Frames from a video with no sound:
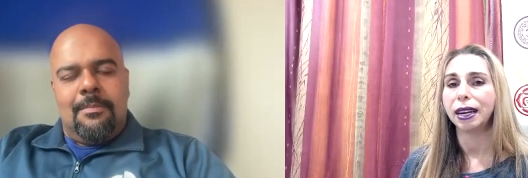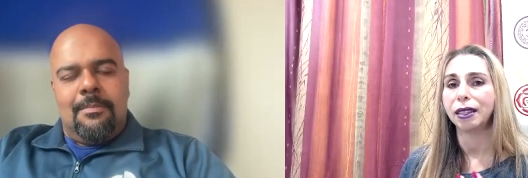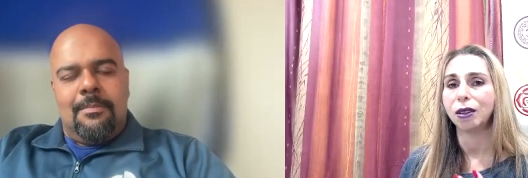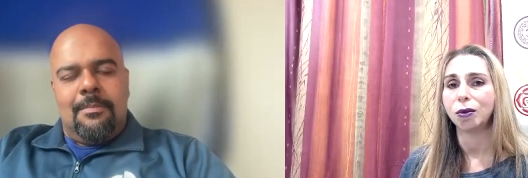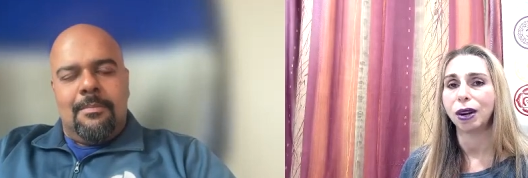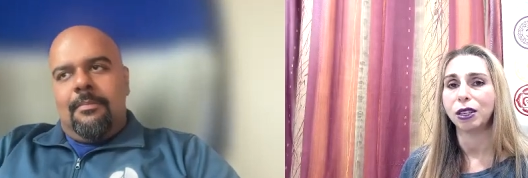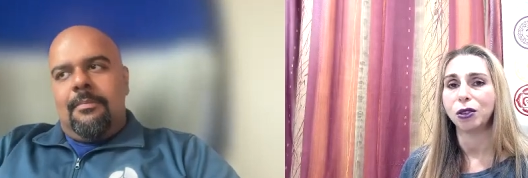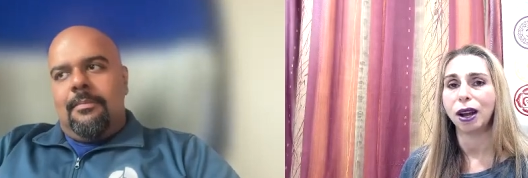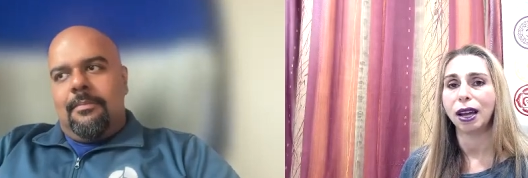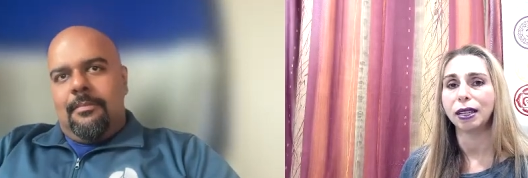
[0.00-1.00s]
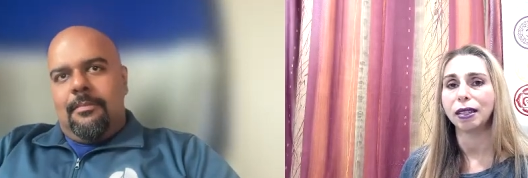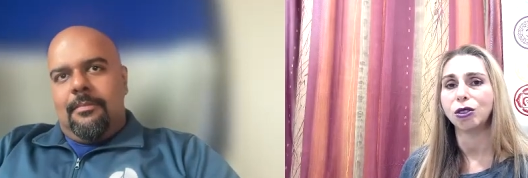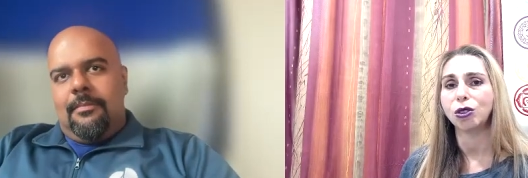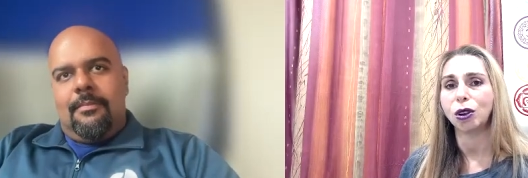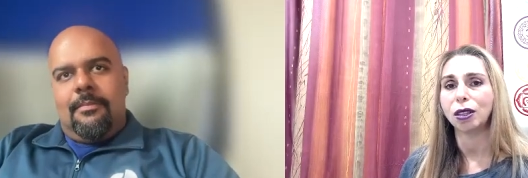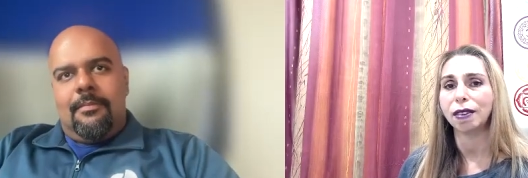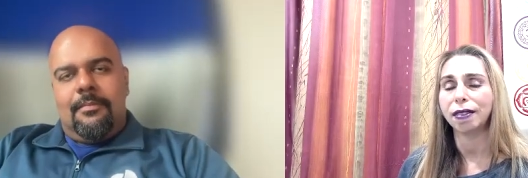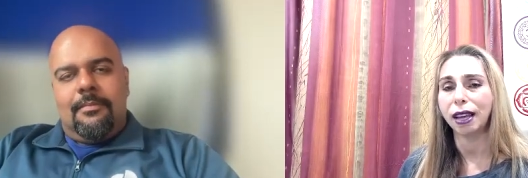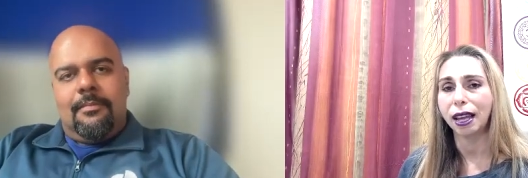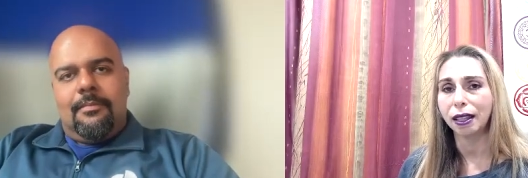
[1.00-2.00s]
Speaker 1: get on the right right track to start living
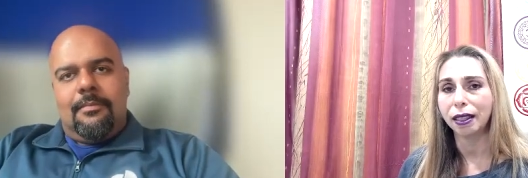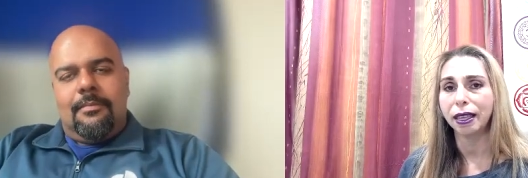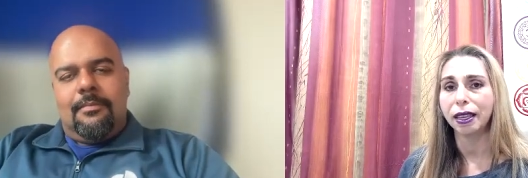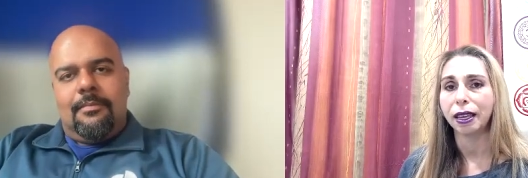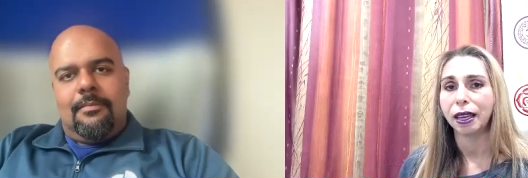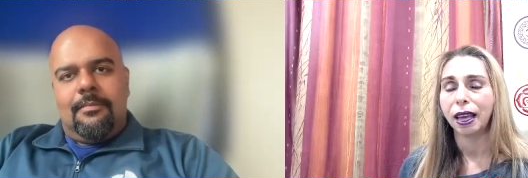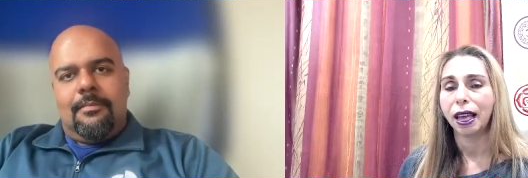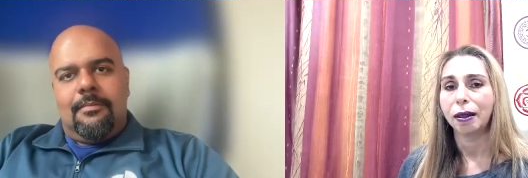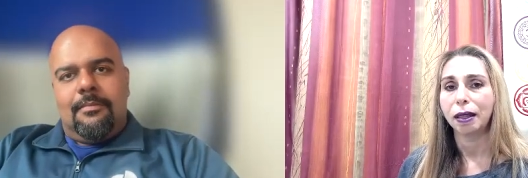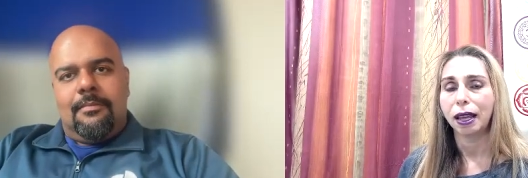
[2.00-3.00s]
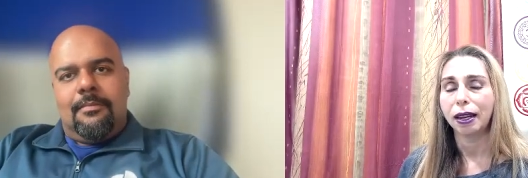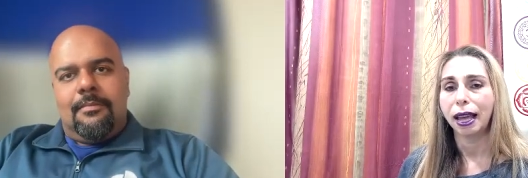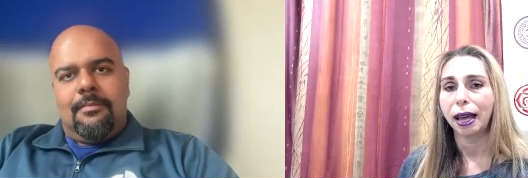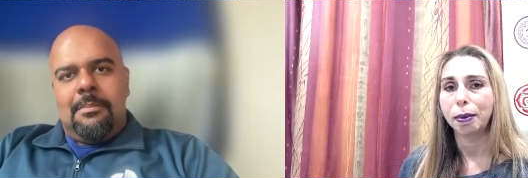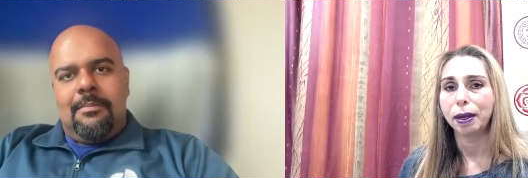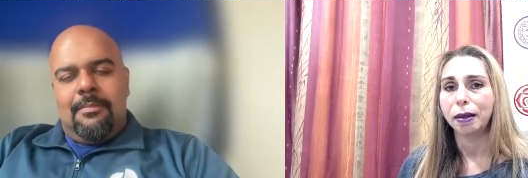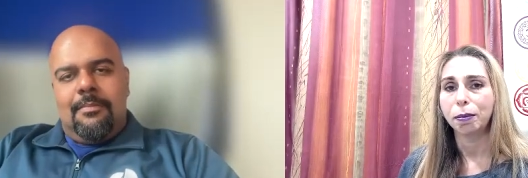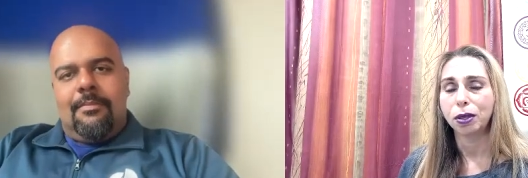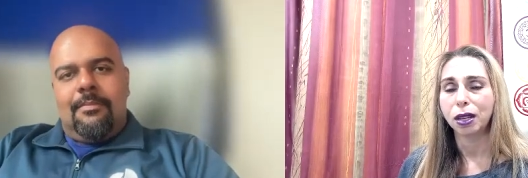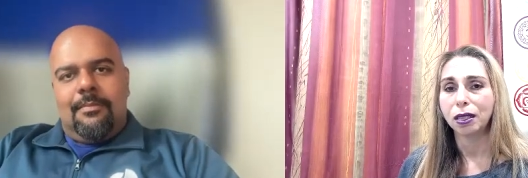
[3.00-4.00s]
a healthy and, and happy and
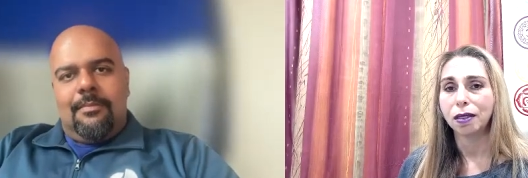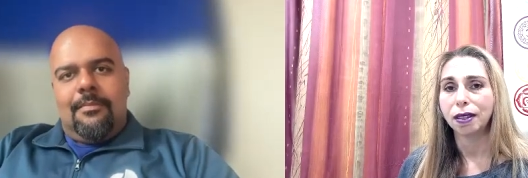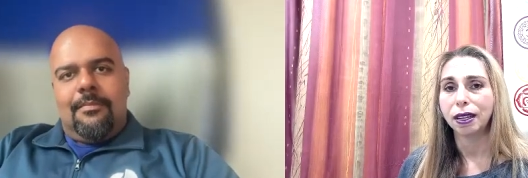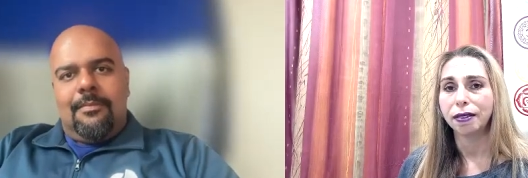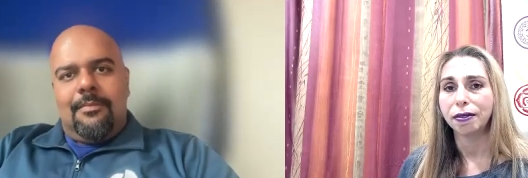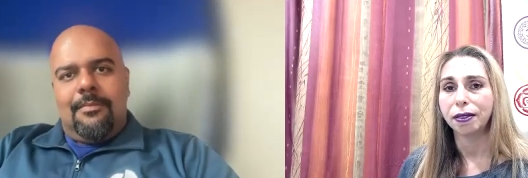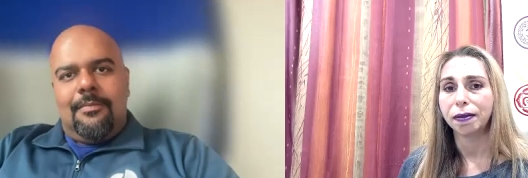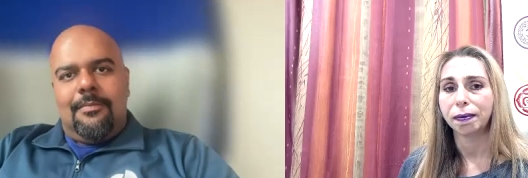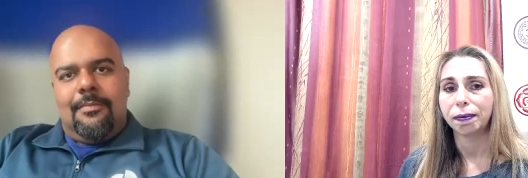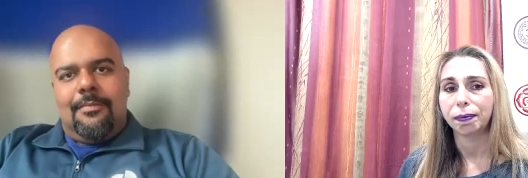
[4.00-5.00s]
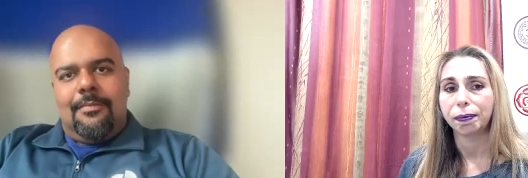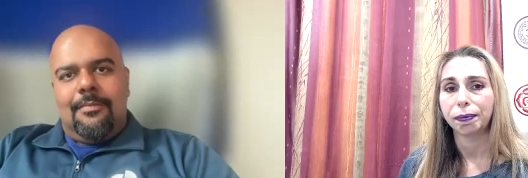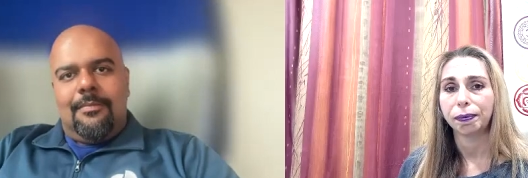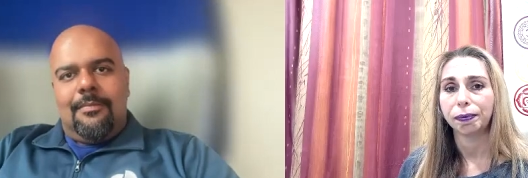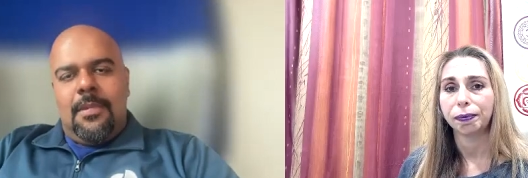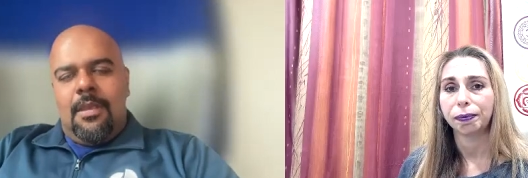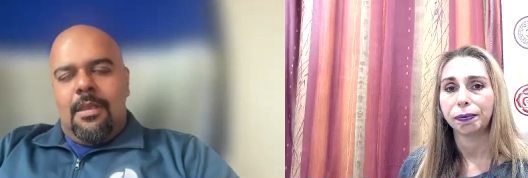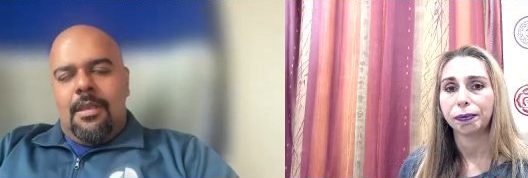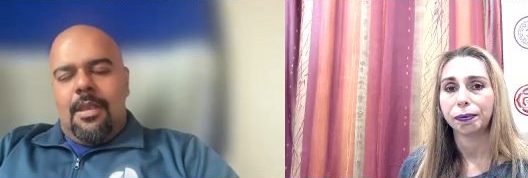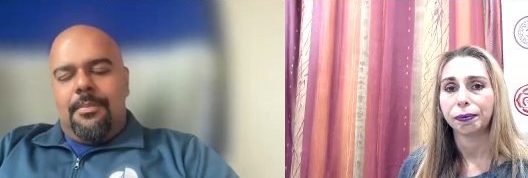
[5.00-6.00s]
productive life.
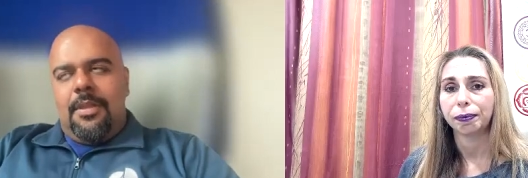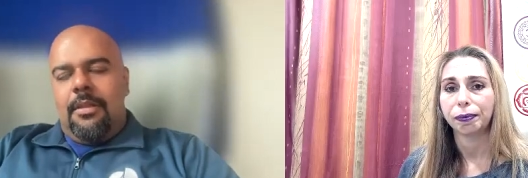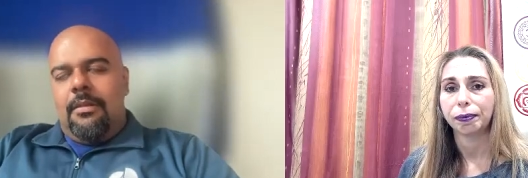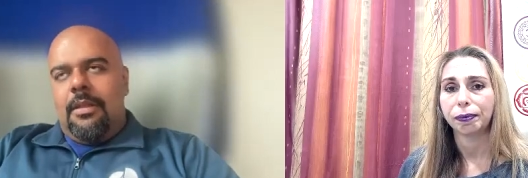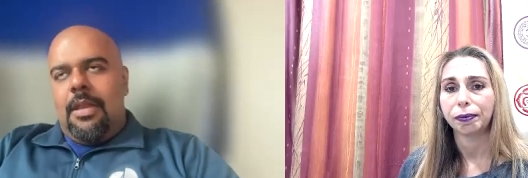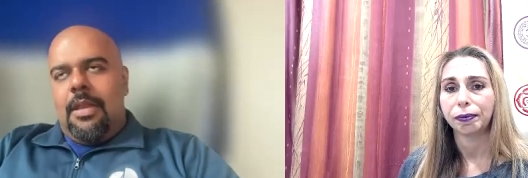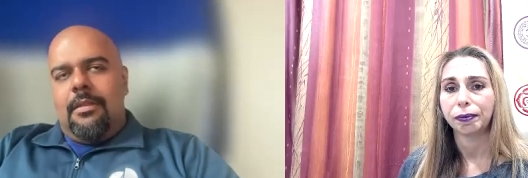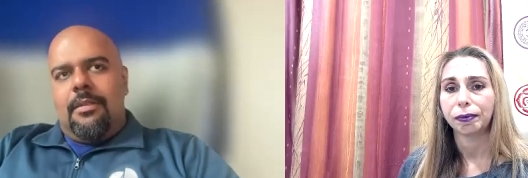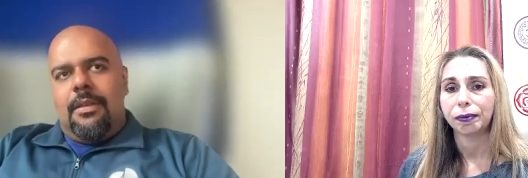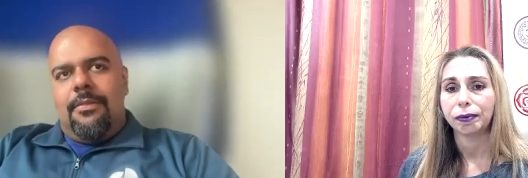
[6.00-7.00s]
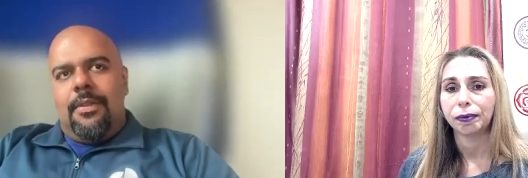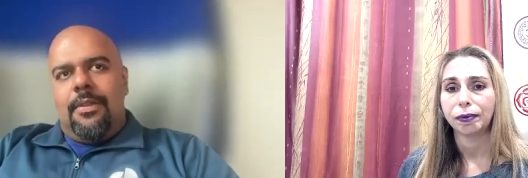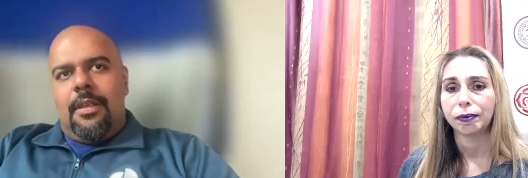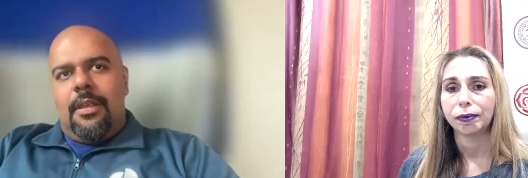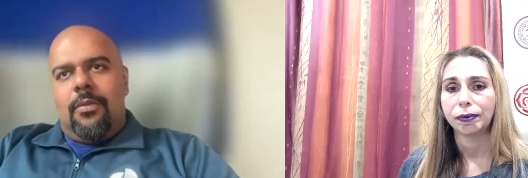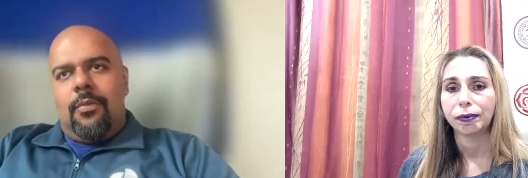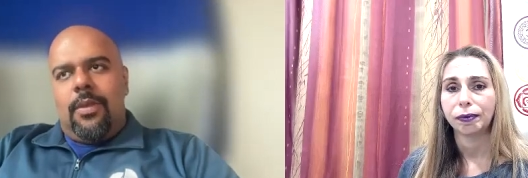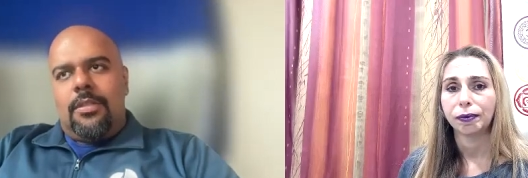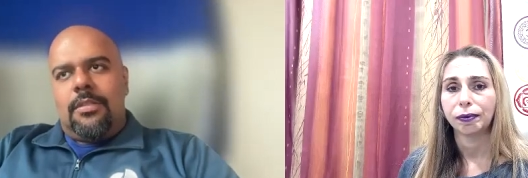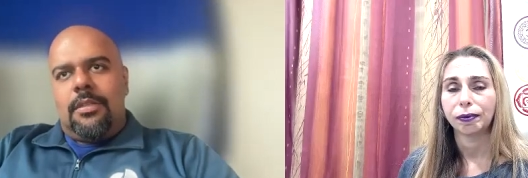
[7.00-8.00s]
Speaker 2: Absolutely. I think there are several things
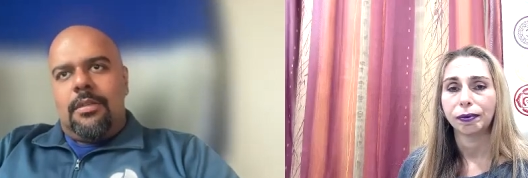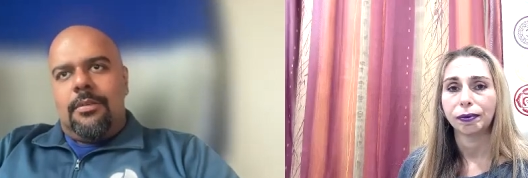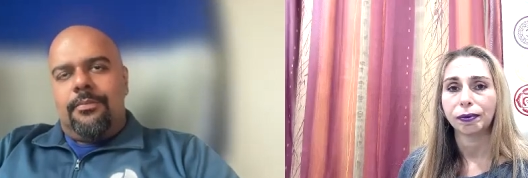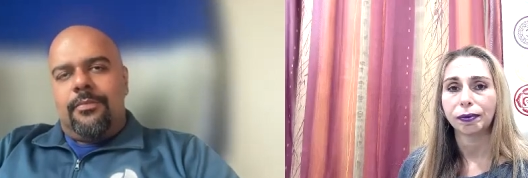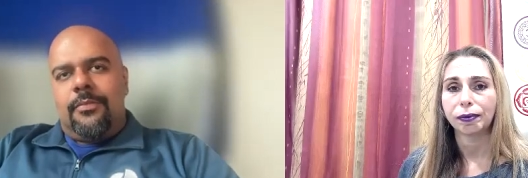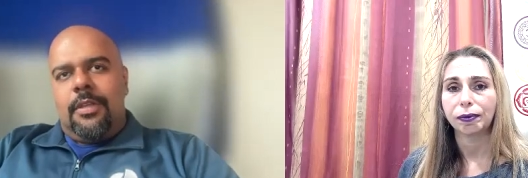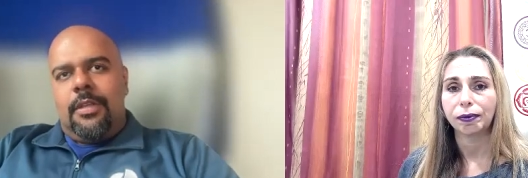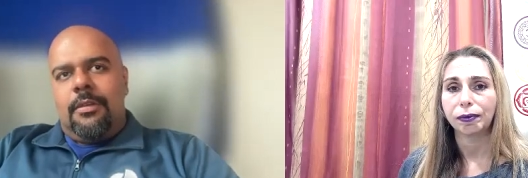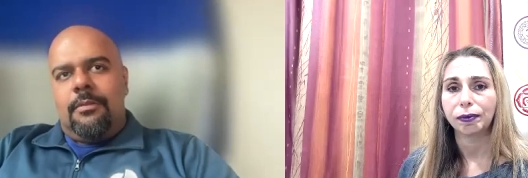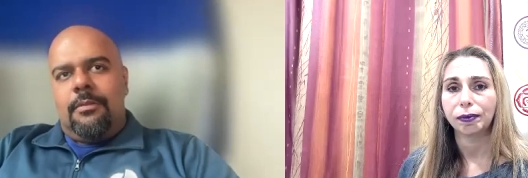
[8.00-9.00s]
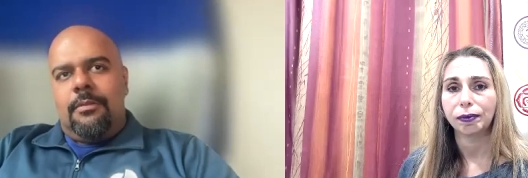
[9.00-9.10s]
which, um, you know,